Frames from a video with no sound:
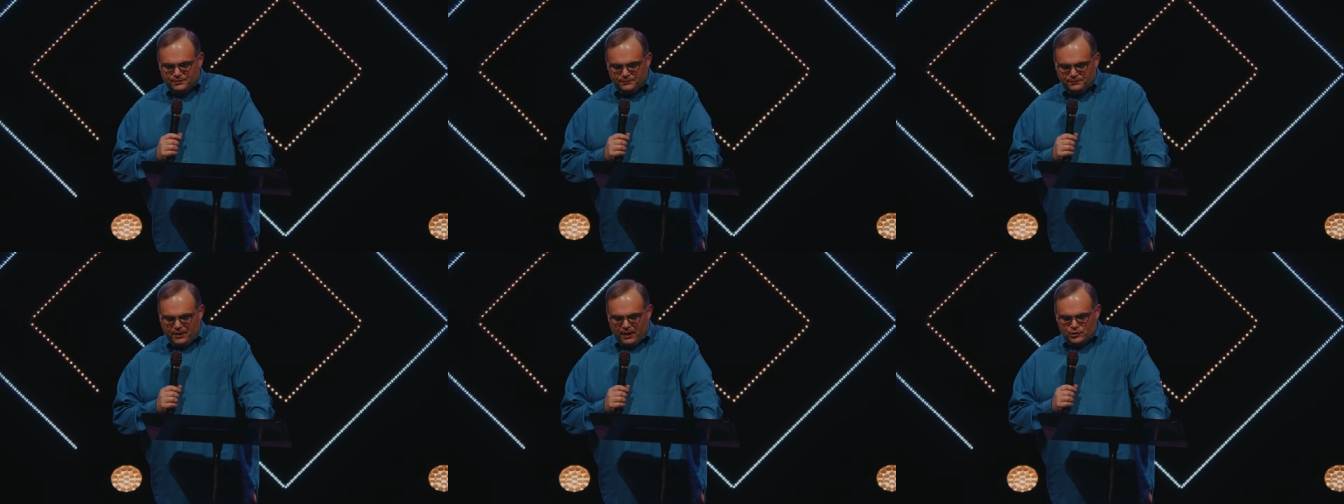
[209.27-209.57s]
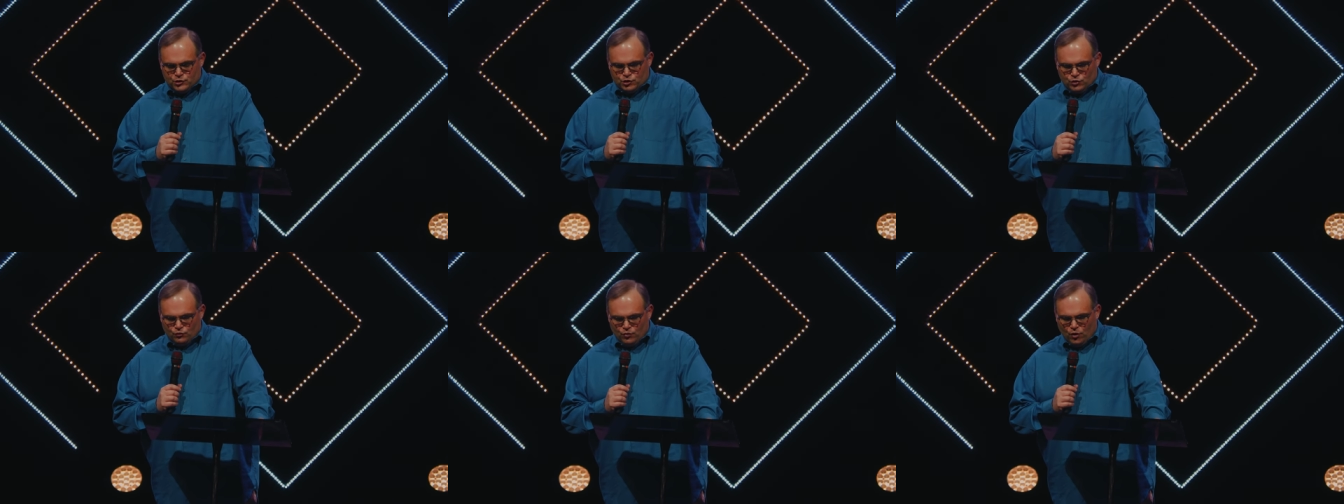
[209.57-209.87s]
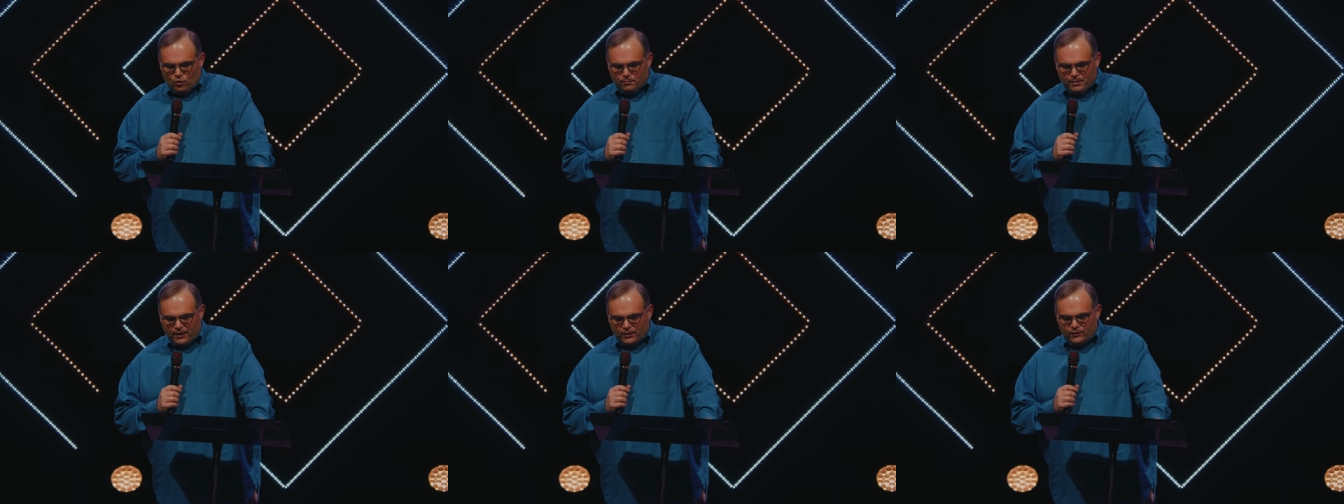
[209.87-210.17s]
as you
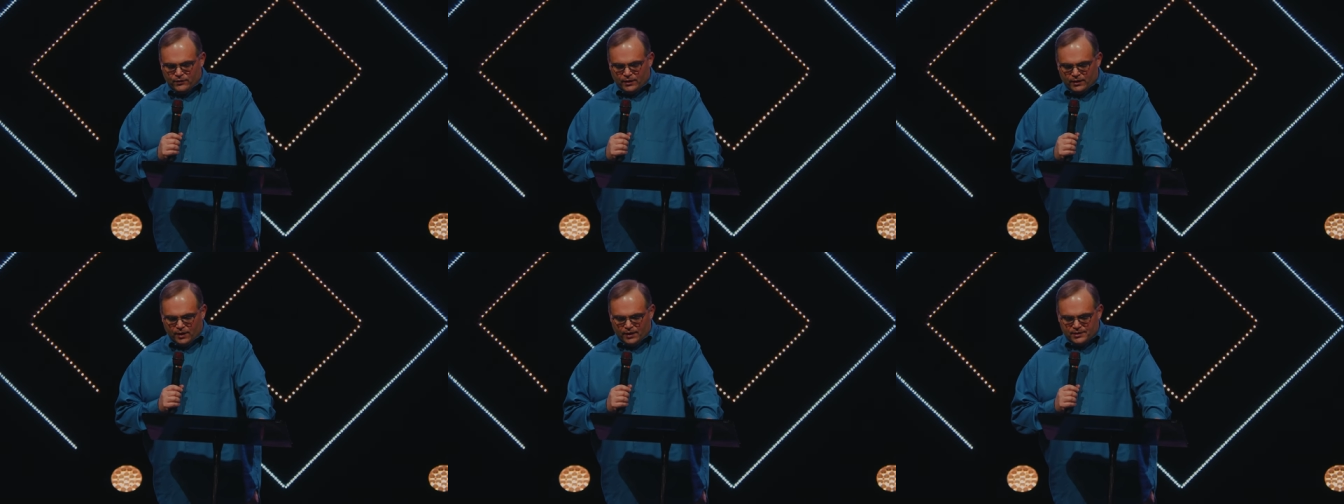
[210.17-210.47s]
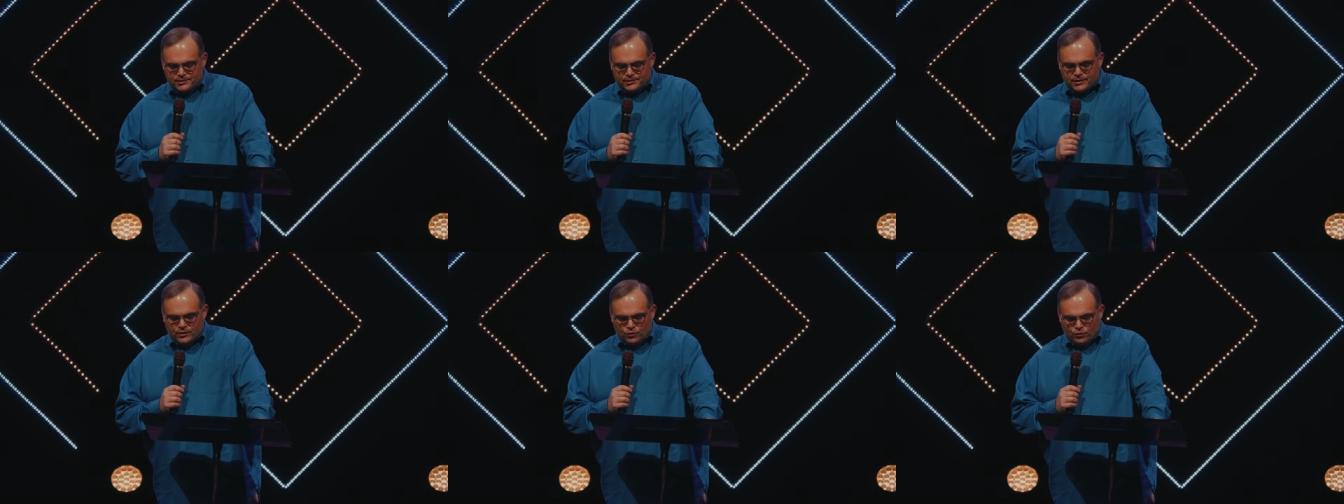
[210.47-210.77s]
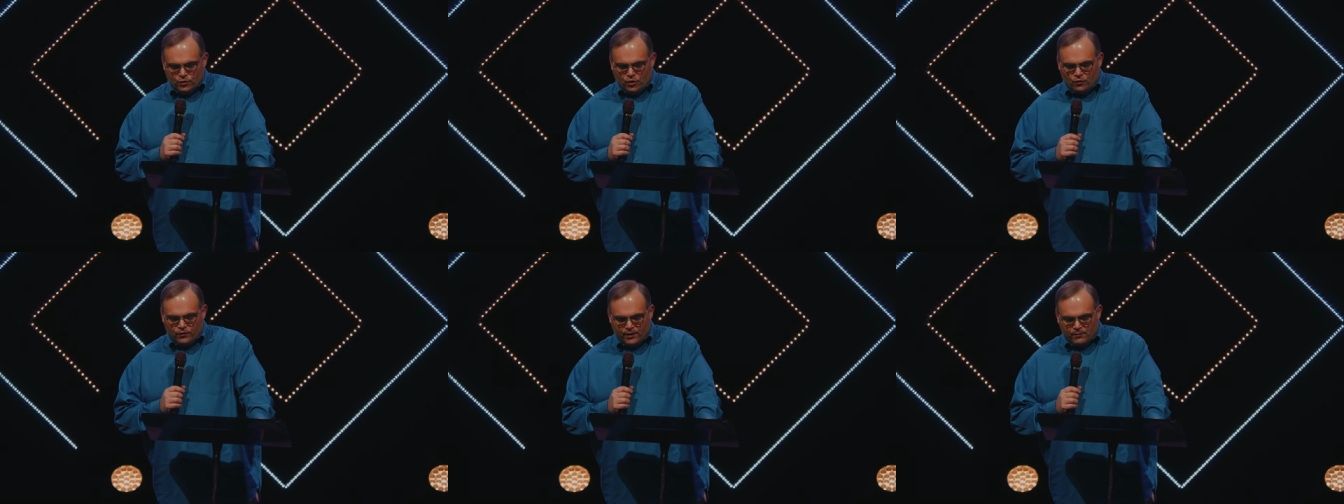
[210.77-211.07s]
know better than us, and you
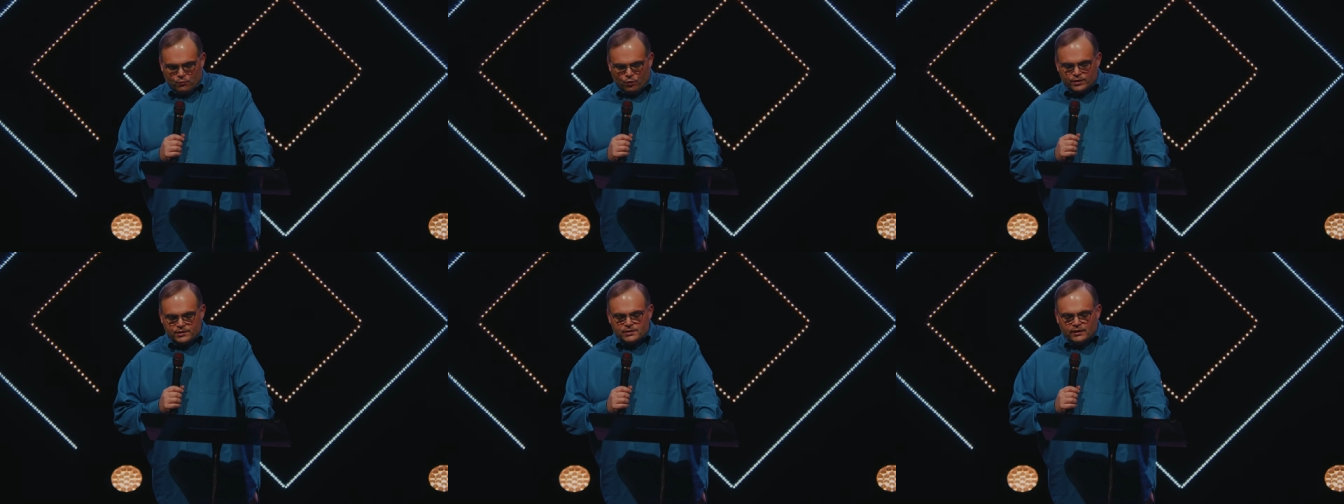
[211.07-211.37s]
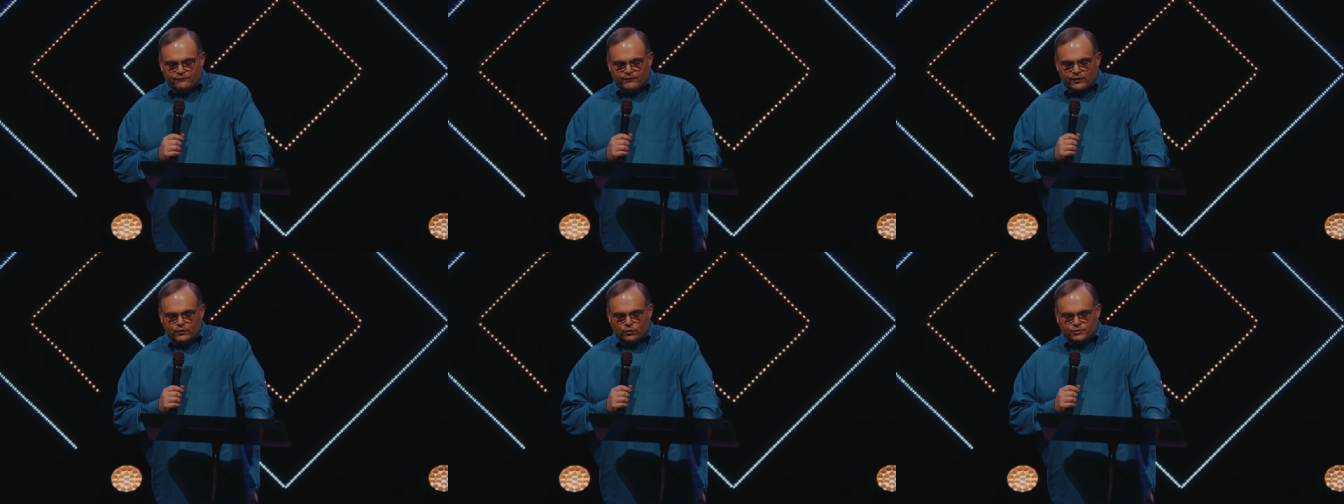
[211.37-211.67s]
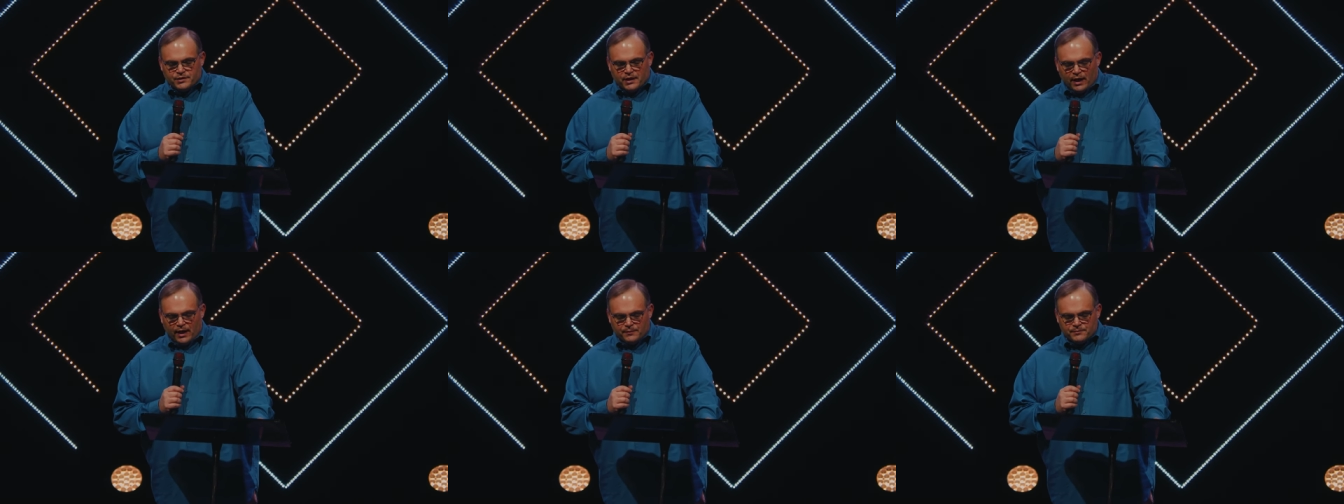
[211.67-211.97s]
know that more difficult
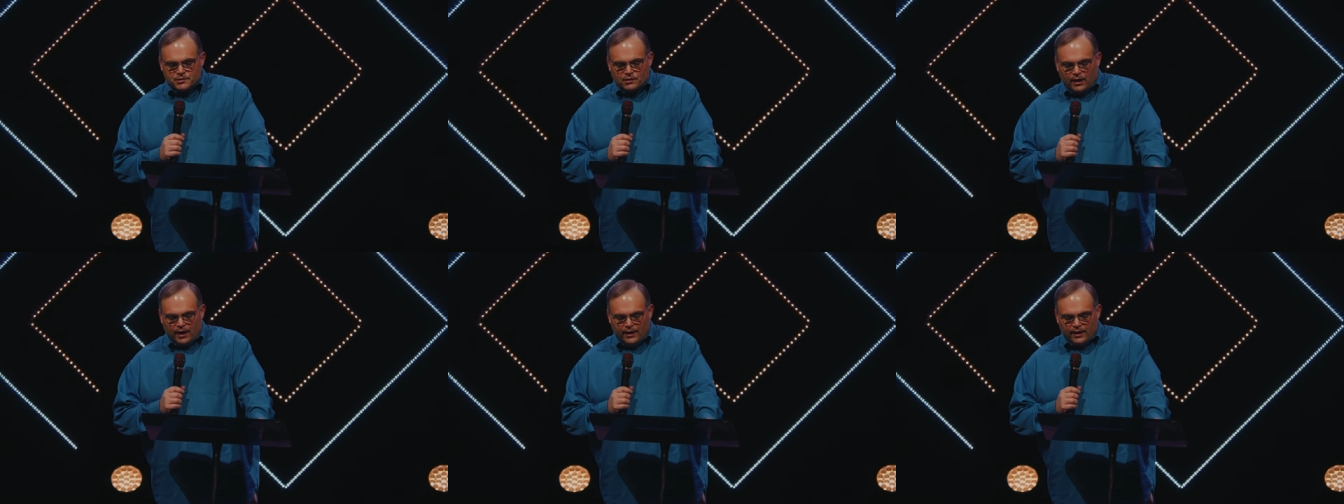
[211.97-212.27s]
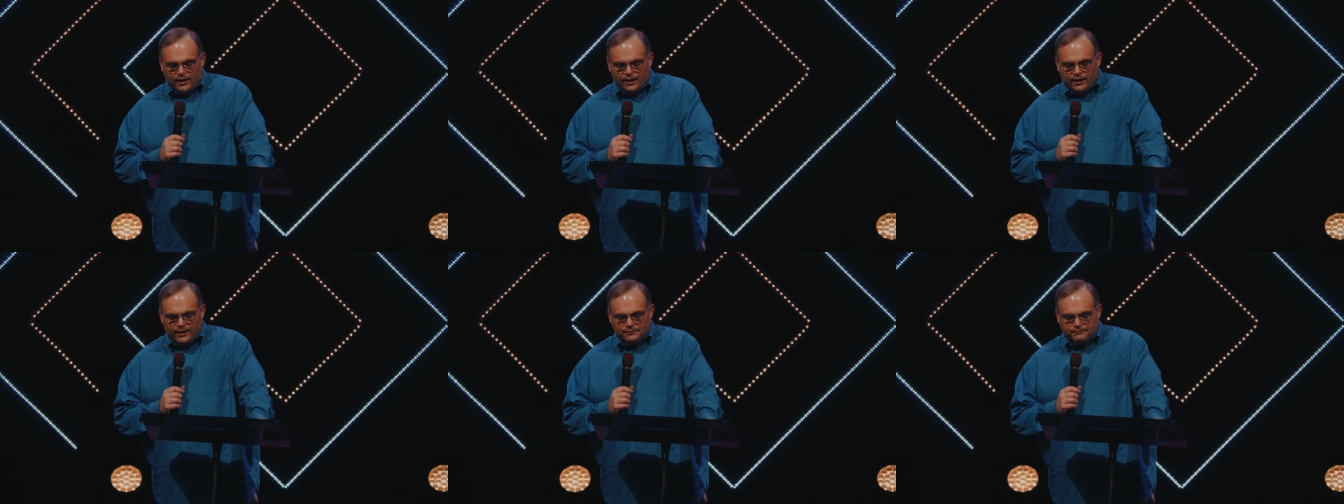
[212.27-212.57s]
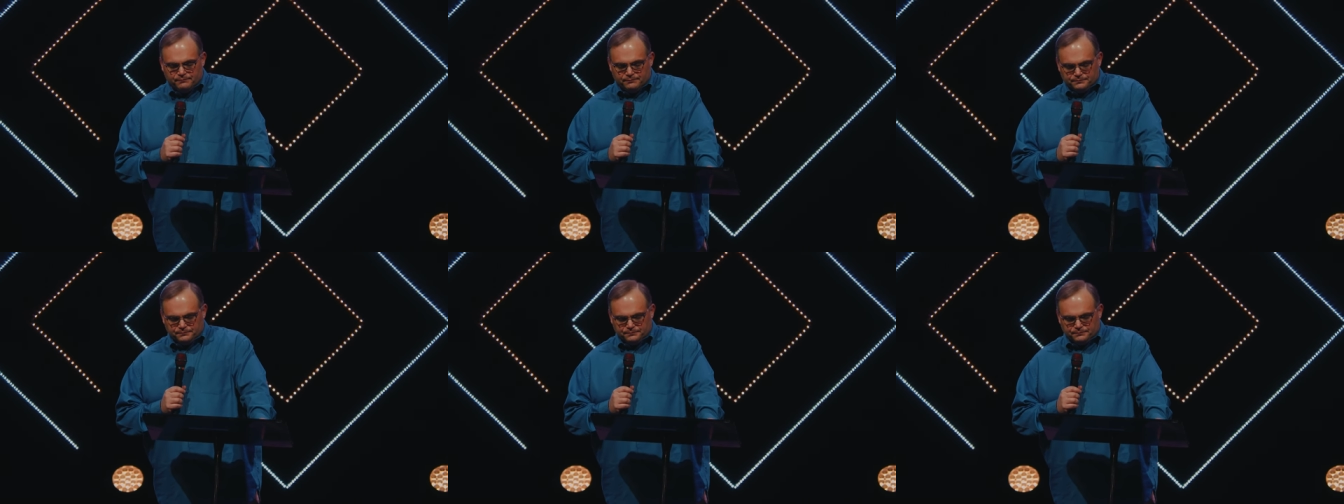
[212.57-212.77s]
times lie ahead.